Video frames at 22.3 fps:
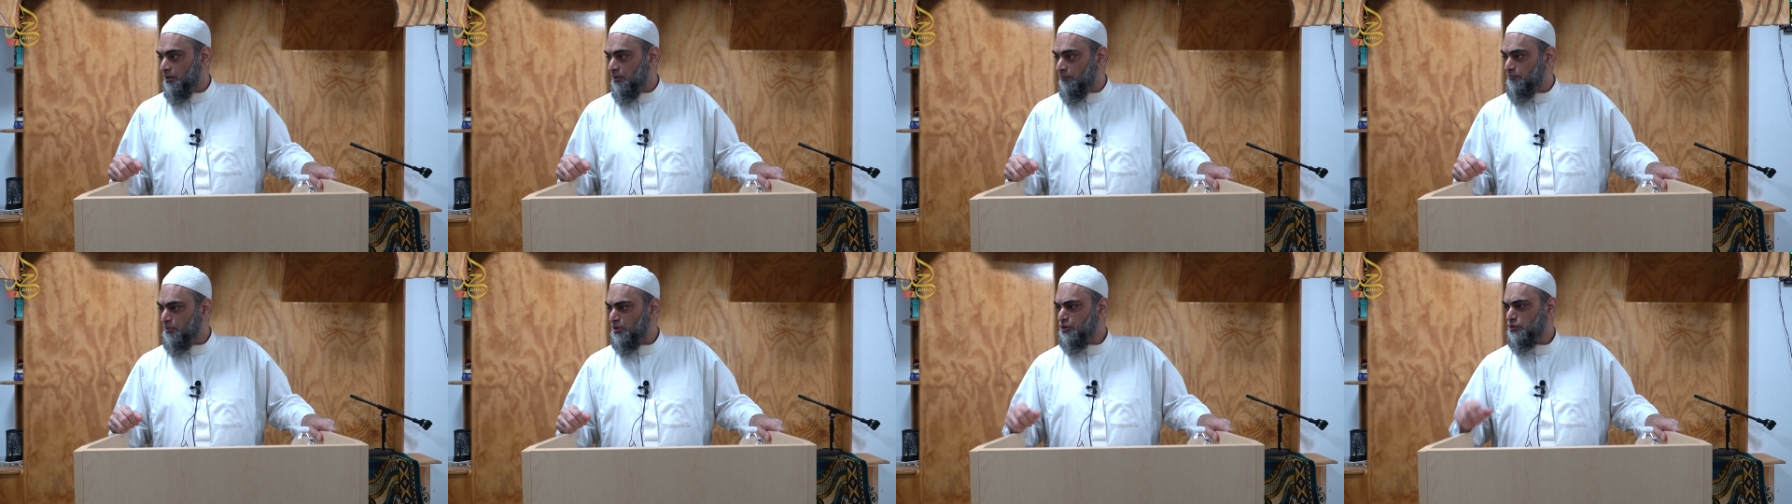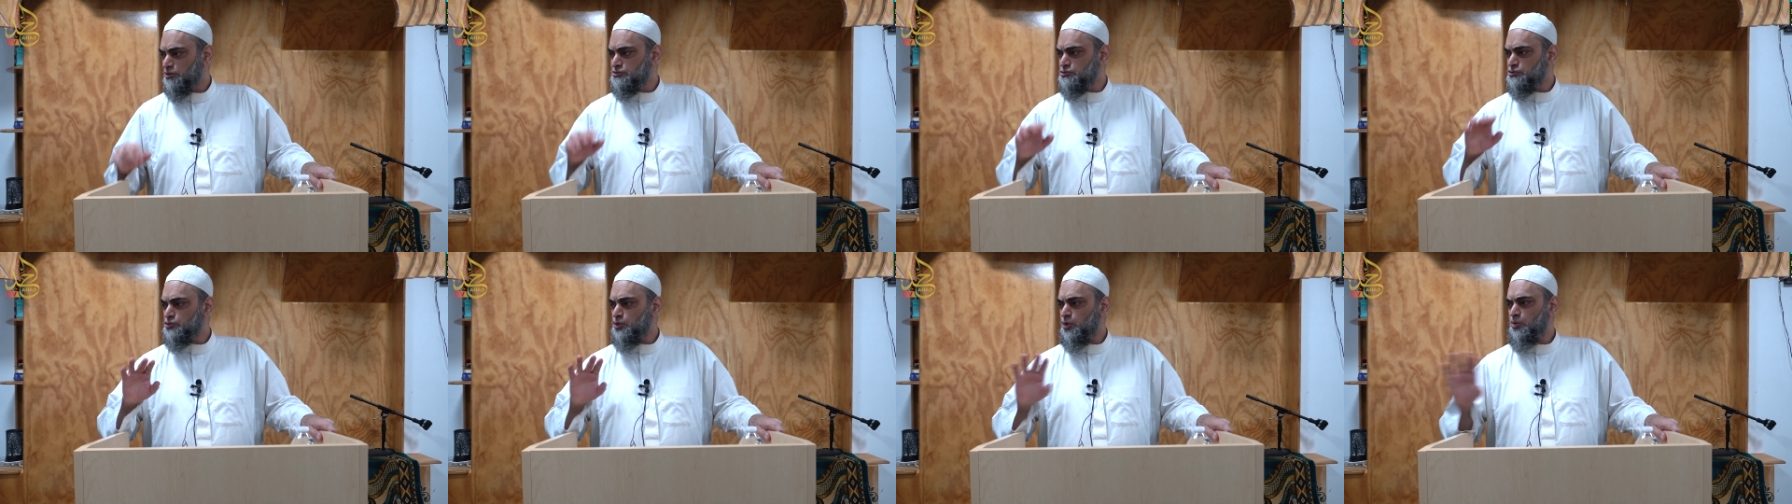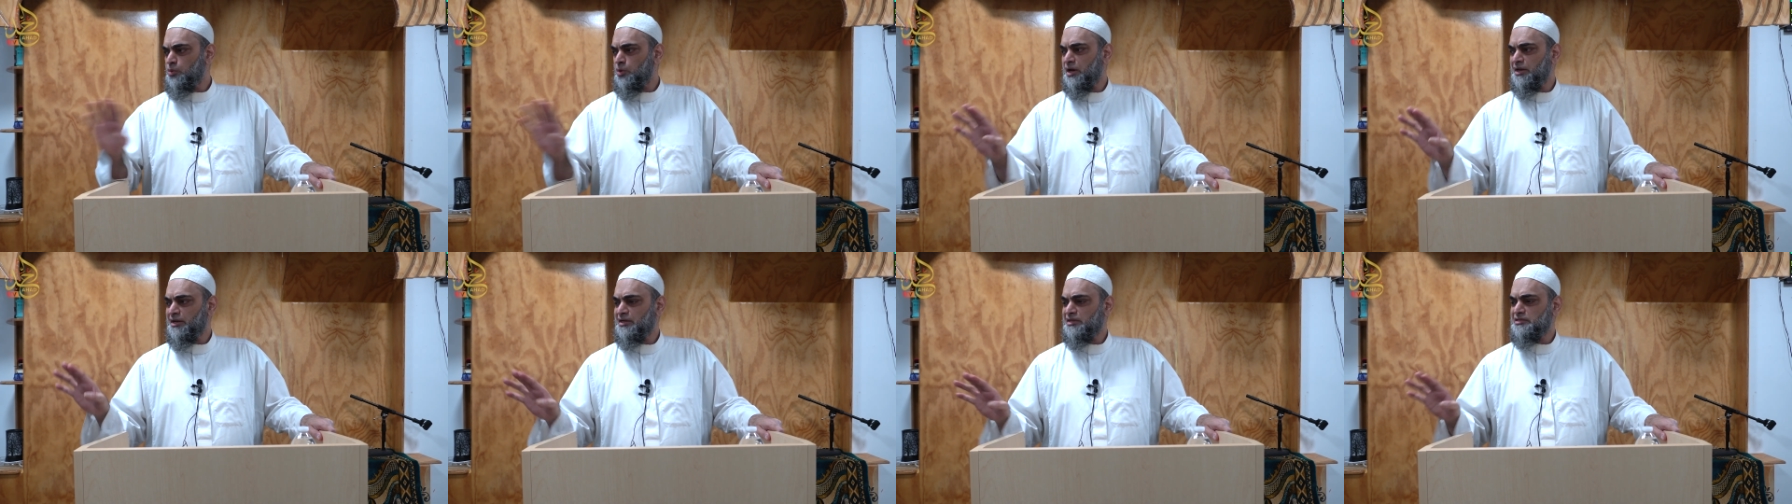because no
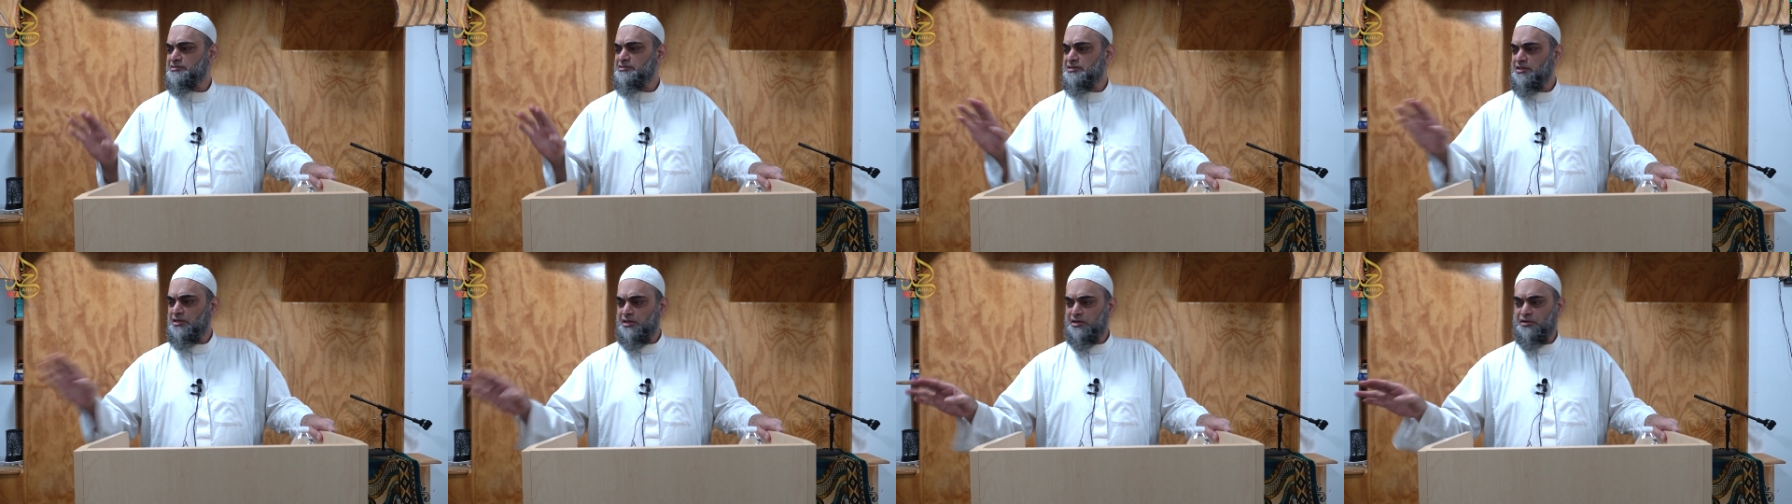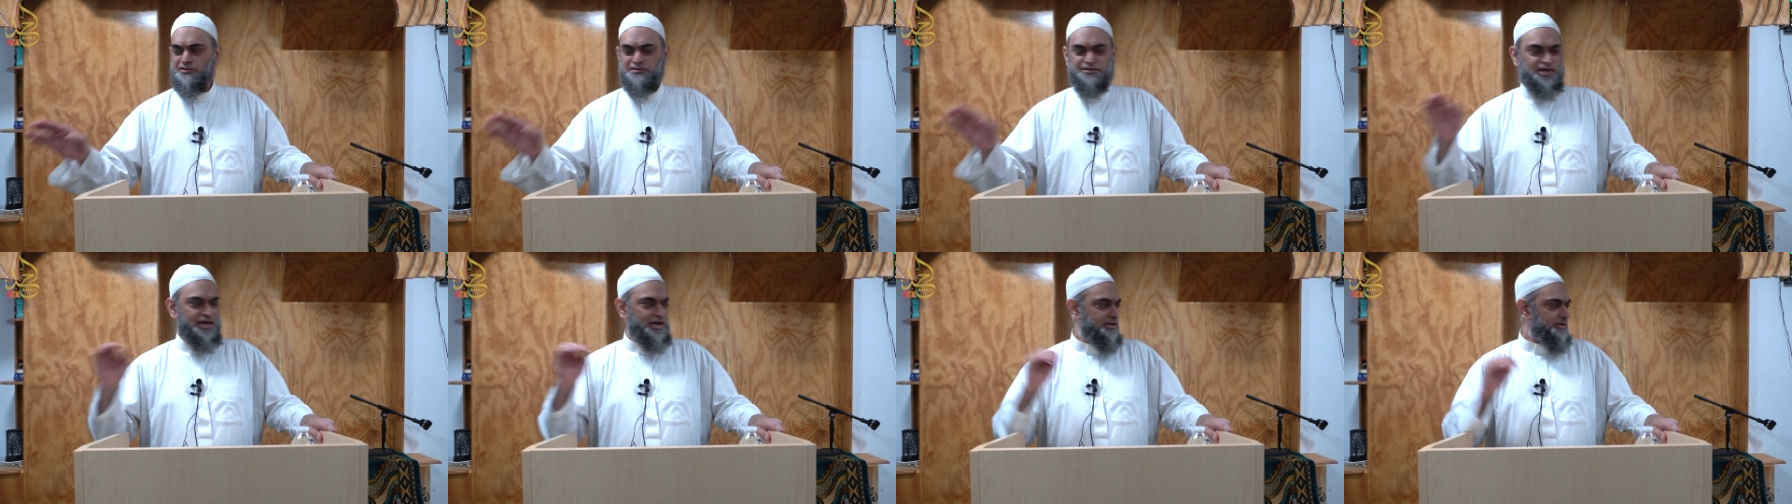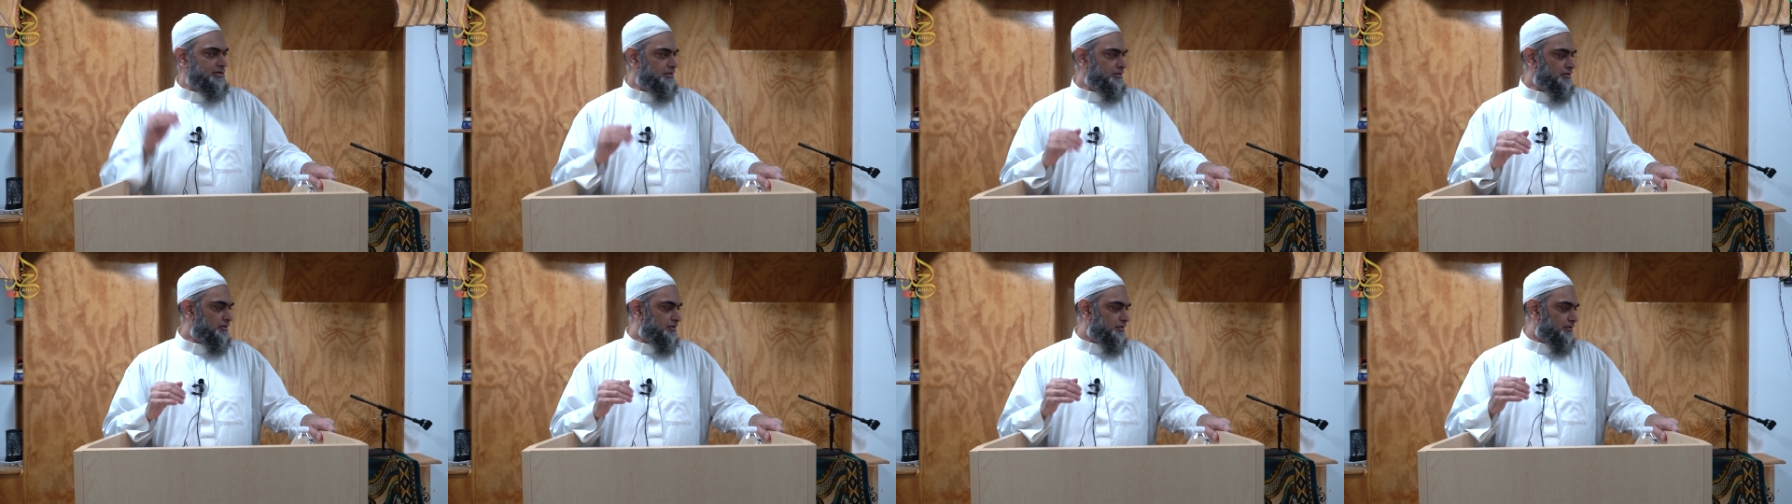one is near than